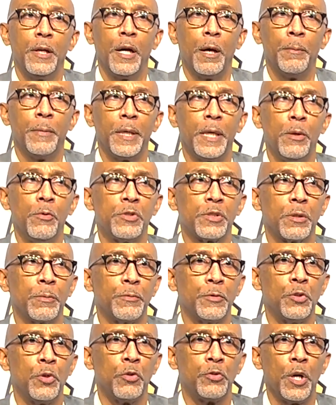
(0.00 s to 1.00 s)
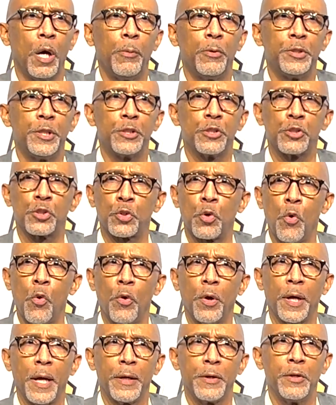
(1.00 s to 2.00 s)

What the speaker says: I mean, he was a, you know, double-digit scorer.